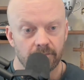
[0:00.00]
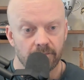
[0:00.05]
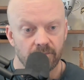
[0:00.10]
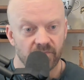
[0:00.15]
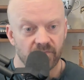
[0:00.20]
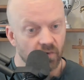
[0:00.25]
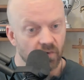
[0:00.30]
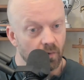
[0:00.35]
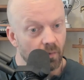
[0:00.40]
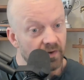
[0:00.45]

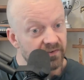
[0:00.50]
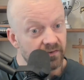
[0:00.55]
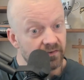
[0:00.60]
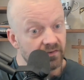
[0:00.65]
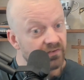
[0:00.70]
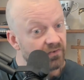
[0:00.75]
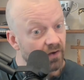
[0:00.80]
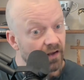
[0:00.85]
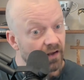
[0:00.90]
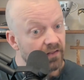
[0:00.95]
So it wasn't
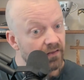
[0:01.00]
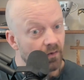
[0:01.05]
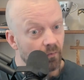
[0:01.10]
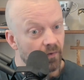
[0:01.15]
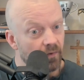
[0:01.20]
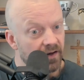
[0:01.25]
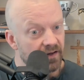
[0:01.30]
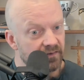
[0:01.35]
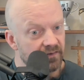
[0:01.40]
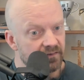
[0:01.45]
sun that
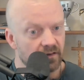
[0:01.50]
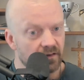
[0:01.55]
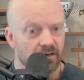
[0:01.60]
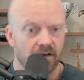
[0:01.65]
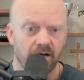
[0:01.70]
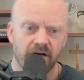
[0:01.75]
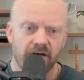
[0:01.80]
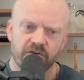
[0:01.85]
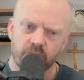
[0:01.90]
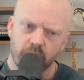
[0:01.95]
raised it.
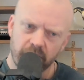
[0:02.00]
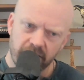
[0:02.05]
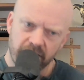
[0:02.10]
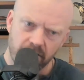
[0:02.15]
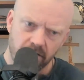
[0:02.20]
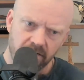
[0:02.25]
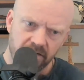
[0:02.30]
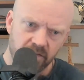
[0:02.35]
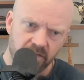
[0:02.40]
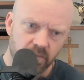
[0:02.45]
Gosh, what are the
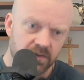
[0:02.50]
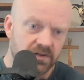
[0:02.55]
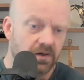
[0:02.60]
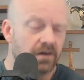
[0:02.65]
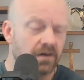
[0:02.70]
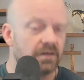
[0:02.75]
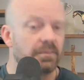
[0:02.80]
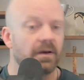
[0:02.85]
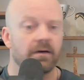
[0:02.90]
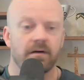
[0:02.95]
other things we
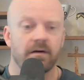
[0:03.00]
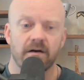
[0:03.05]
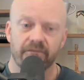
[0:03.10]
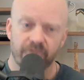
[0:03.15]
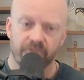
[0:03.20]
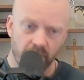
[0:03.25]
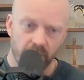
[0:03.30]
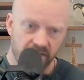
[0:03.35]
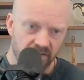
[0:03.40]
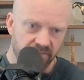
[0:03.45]
talked about?
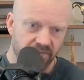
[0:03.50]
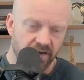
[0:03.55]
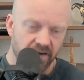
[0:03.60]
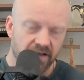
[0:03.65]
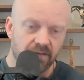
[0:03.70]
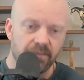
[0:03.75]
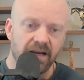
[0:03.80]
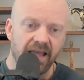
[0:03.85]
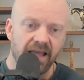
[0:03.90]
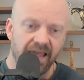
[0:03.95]
Avoiding
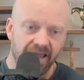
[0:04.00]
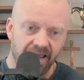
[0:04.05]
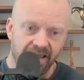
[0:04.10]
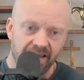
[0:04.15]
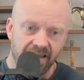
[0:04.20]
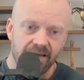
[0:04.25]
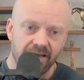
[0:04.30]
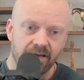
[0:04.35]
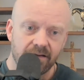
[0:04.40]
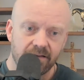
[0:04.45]
vitamin
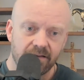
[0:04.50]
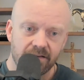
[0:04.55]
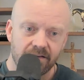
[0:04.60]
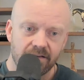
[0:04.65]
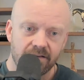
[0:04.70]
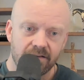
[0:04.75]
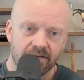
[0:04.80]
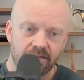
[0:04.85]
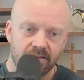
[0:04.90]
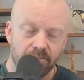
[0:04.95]
A,
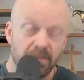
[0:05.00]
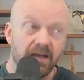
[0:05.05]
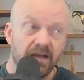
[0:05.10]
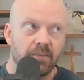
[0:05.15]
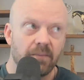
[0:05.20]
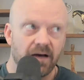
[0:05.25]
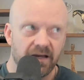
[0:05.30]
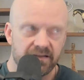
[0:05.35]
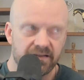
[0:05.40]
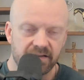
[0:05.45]

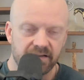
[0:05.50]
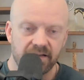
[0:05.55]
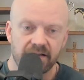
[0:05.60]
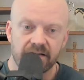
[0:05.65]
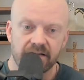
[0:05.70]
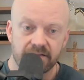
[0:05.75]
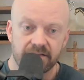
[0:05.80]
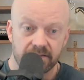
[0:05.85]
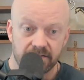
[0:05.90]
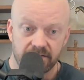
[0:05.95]
minimizing
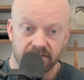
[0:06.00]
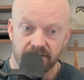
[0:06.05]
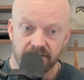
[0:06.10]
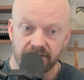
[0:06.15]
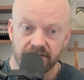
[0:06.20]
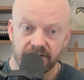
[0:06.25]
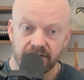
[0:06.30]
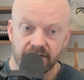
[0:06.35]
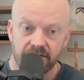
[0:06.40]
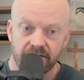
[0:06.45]
it,
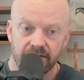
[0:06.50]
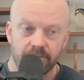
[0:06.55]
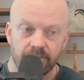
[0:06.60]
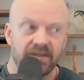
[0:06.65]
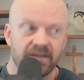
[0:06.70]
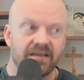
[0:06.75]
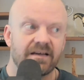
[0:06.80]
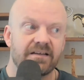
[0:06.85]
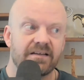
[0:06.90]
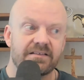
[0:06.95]

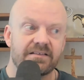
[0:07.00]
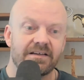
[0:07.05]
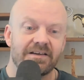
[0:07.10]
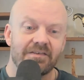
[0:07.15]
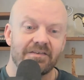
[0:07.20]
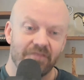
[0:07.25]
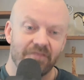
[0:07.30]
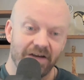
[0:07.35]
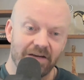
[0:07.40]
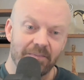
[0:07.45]
because
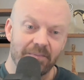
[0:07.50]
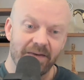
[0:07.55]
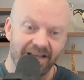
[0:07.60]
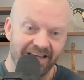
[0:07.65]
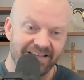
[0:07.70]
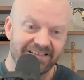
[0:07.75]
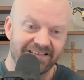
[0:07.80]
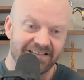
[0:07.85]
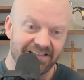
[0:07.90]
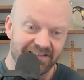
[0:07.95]
vitamin A
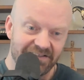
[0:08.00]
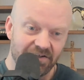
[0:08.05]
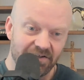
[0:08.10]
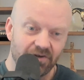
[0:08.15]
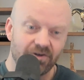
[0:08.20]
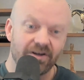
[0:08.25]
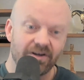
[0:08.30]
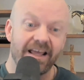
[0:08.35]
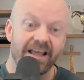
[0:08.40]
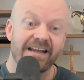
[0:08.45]
is
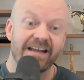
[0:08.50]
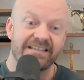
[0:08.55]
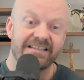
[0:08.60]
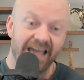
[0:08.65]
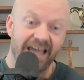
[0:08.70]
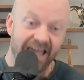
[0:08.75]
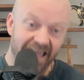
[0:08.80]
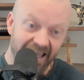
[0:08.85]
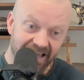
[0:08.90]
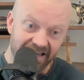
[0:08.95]
considered an
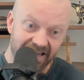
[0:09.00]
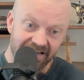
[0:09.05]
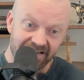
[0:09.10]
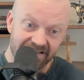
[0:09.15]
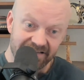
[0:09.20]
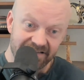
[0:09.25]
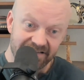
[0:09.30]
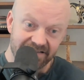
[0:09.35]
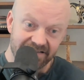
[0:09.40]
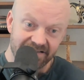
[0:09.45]

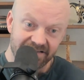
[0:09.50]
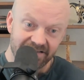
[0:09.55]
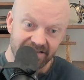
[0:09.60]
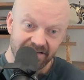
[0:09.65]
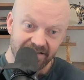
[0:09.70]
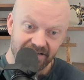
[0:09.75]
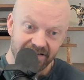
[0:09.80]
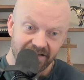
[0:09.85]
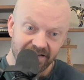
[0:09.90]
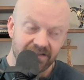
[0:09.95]
antagonist
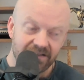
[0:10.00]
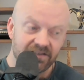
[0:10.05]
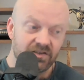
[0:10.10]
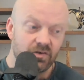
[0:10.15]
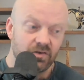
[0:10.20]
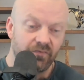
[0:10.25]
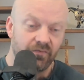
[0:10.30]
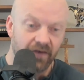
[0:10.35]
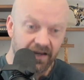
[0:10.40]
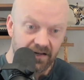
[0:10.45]

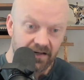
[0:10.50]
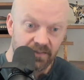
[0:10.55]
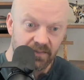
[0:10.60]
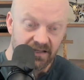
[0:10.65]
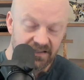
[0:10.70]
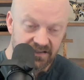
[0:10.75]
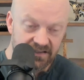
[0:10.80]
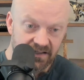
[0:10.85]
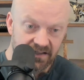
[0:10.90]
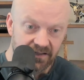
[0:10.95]
to
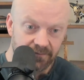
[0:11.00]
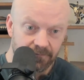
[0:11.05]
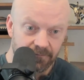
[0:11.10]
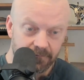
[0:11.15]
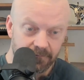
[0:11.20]
vitamin D.